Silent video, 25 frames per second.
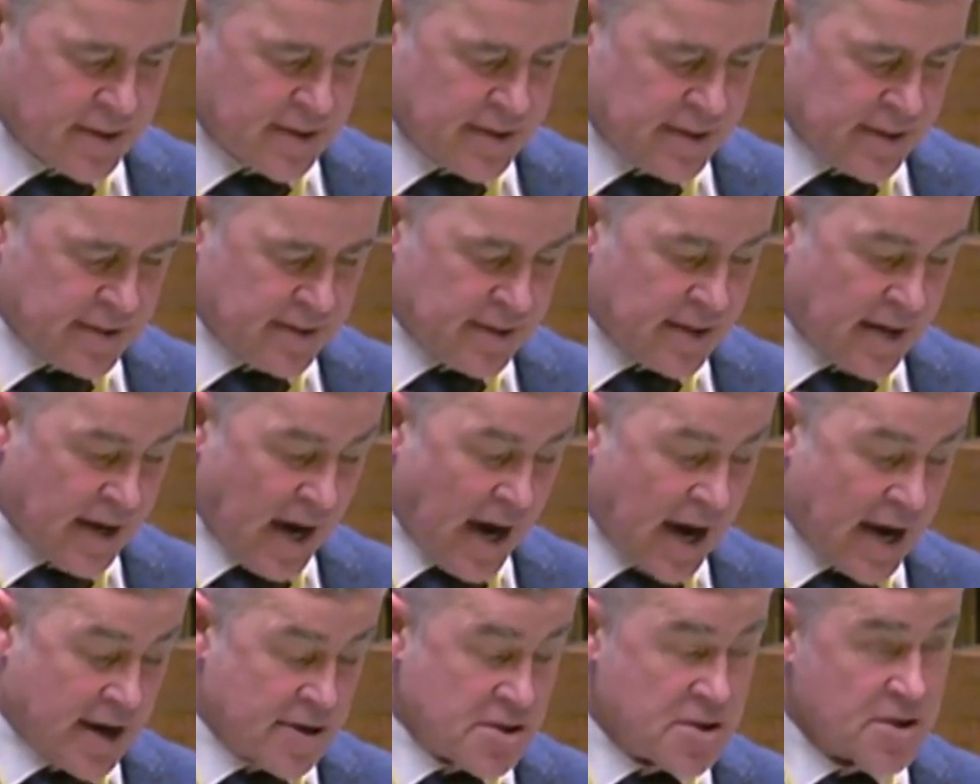And
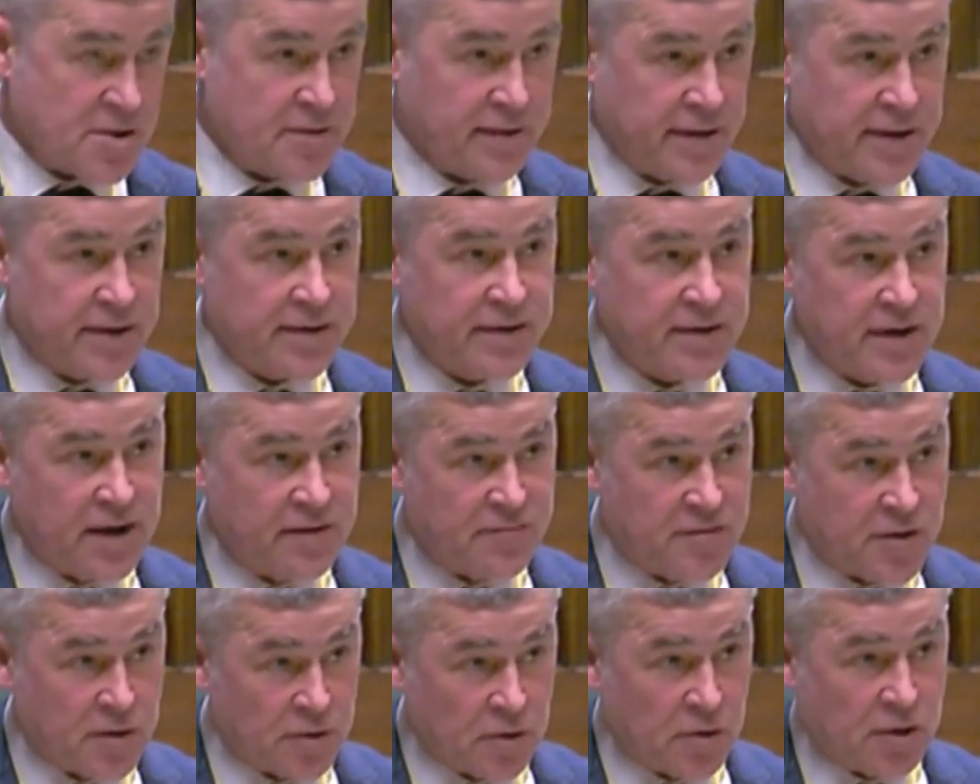actually,
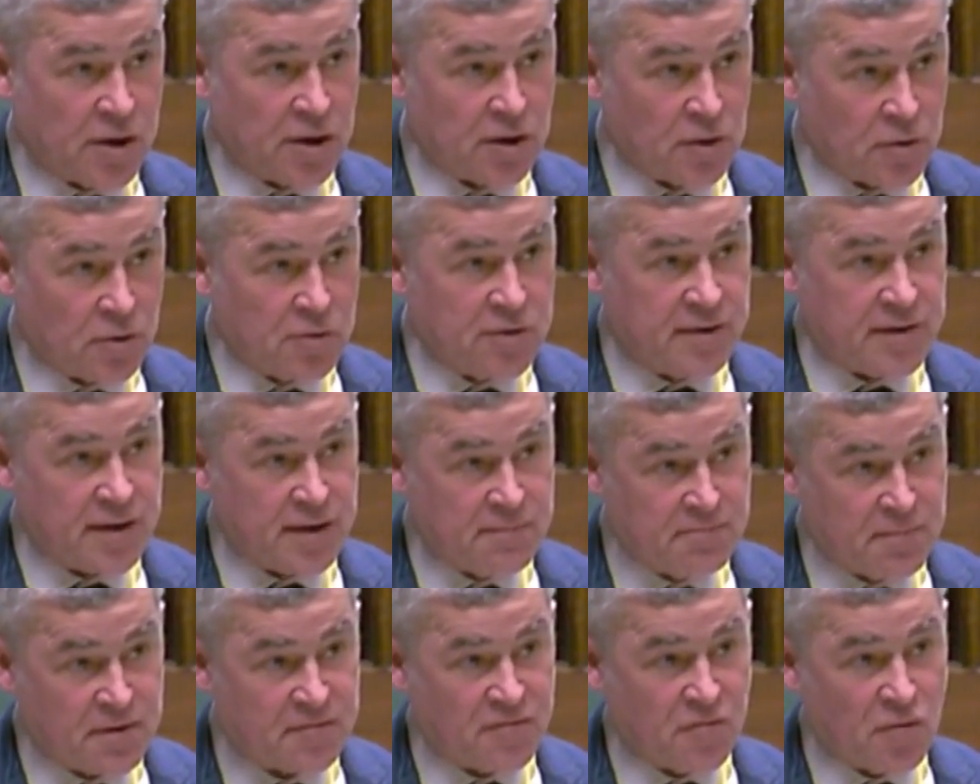if you look at
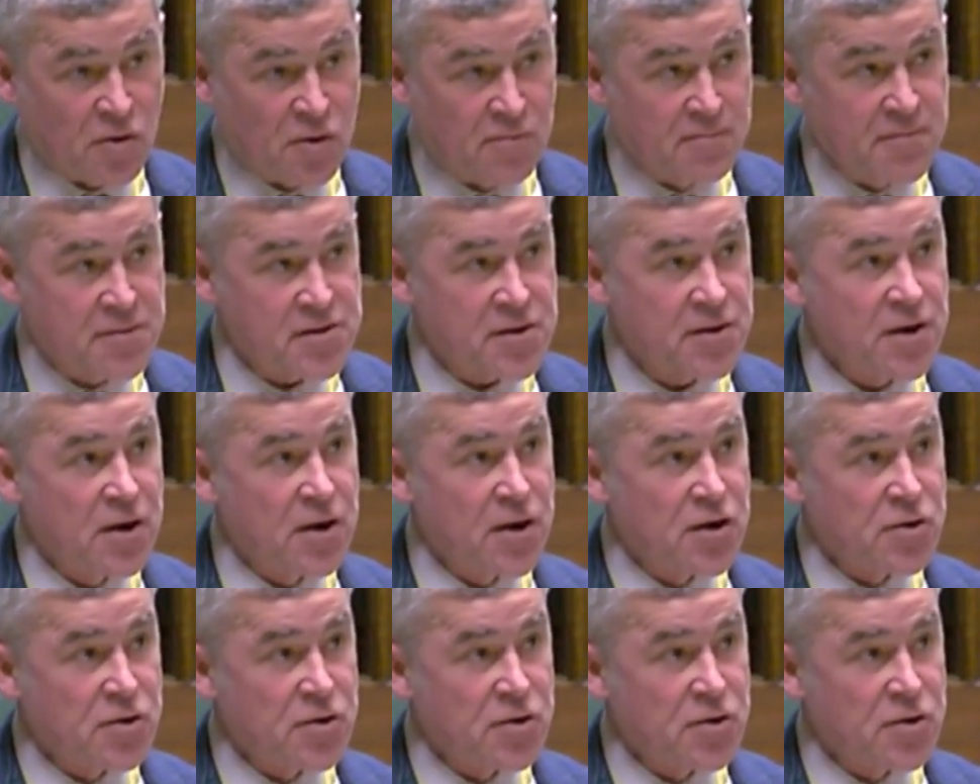long-term performance,